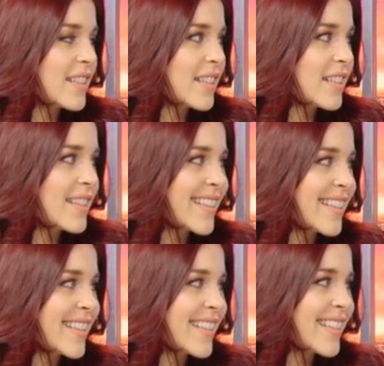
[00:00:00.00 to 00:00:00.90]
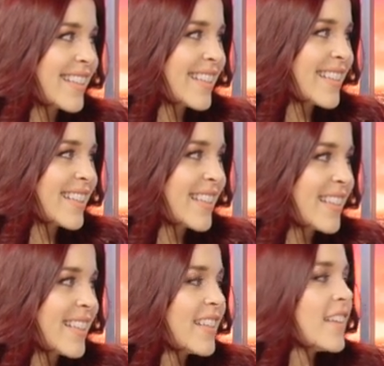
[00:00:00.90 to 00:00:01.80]

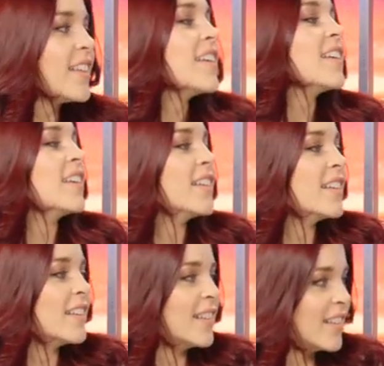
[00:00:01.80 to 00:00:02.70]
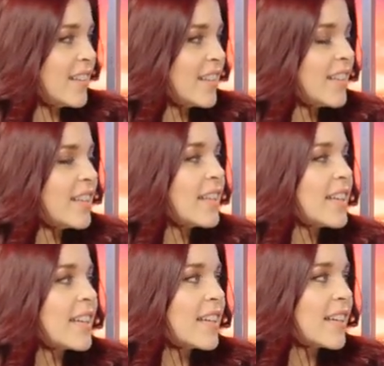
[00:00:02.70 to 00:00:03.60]

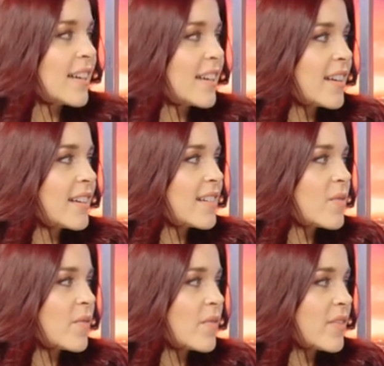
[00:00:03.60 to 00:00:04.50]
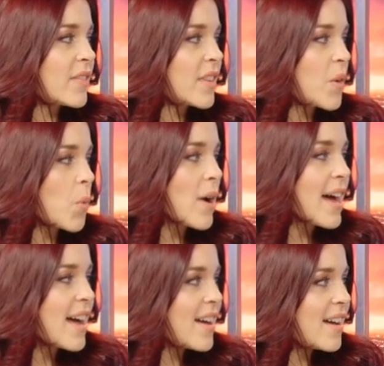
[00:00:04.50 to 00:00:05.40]

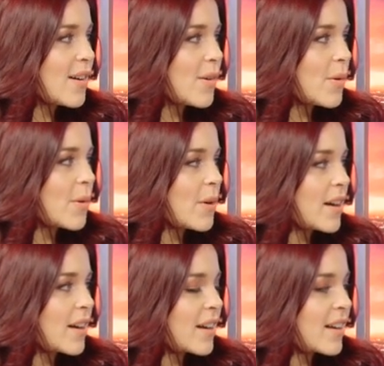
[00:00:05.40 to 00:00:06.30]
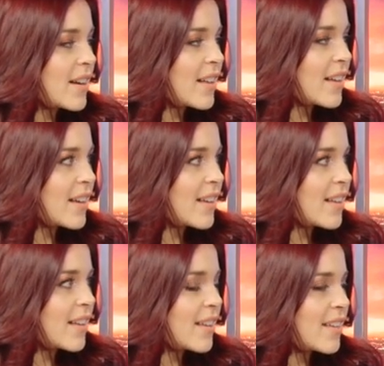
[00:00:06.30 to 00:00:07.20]

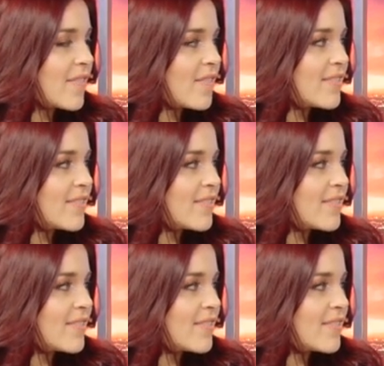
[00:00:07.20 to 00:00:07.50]
[no speech]